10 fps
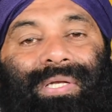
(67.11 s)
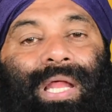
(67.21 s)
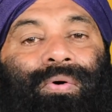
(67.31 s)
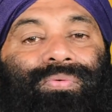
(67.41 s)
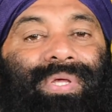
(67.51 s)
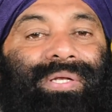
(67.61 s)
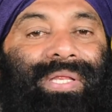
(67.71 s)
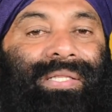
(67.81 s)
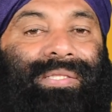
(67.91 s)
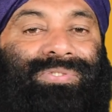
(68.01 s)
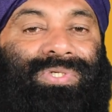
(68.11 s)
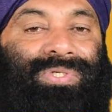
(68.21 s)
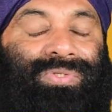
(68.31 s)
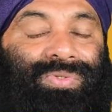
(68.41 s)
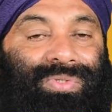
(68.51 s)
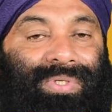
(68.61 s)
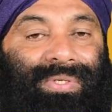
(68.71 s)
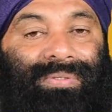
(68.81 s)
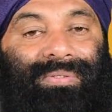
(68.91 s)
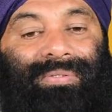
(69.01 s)
now they take the children to
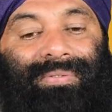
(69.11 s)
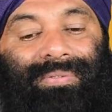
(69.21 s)
the